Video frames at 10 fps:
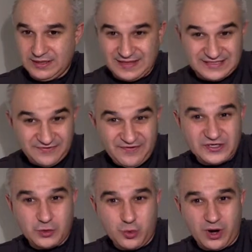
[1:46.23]
That's the
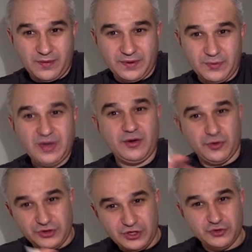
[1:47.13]
first requirement, right?
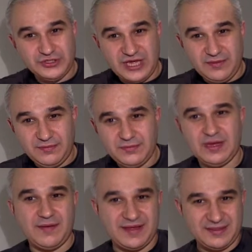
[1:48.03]
Continuous time
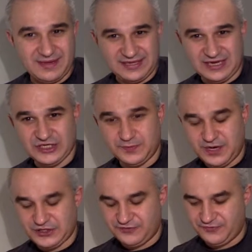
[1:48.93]
and mathematical
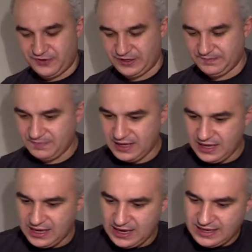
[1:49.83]
expression for it.
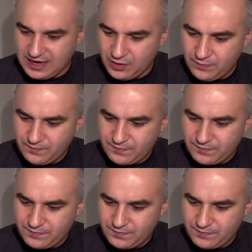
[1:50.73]
Now,